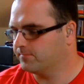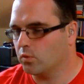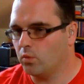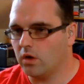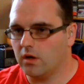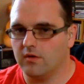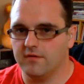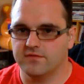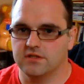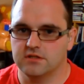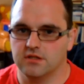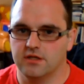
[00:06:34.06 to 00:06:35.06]
what I've
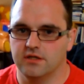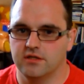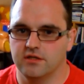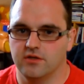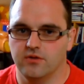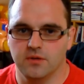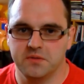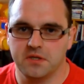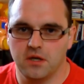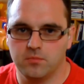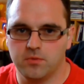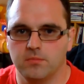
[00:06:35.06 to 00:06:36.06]
decided to do,
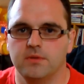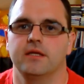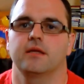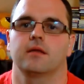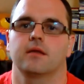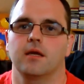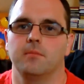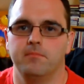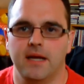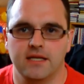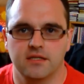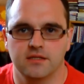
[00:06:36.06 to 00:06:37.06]
I'll probably come
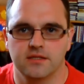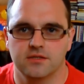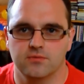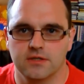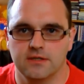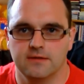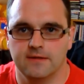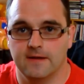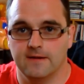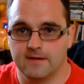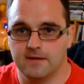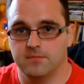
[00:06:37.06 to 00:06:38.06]
back to this one
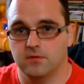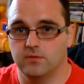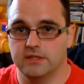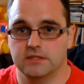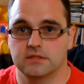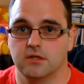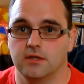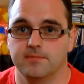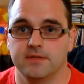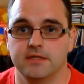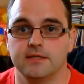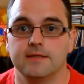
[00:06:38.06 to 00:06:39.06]
in a couple of weeks' time
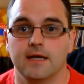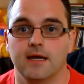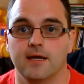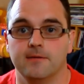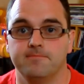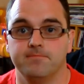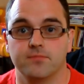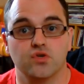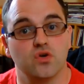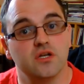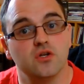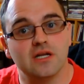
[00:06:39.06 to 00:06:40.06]
and
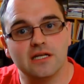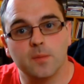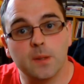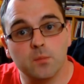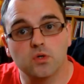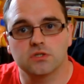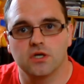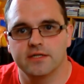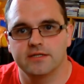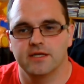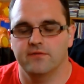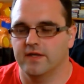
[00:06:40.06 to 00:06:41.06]
try and do it a little bit more
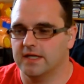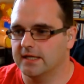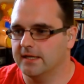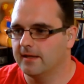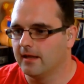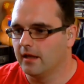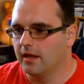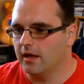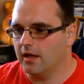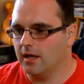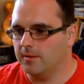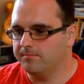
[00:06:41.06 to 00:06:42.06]
scientifically.
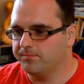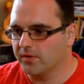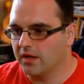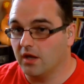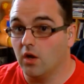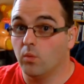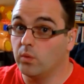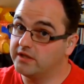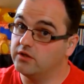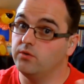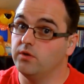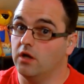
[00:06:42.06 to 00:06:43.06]
We
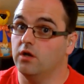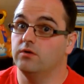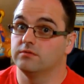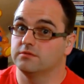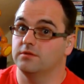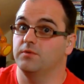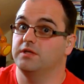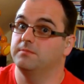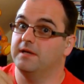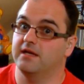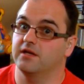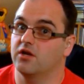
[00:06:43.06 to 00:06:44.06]
do know that when you
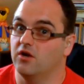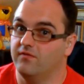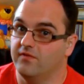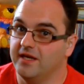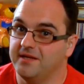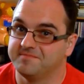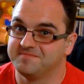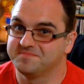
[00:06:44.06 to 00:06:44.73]
make your coffee,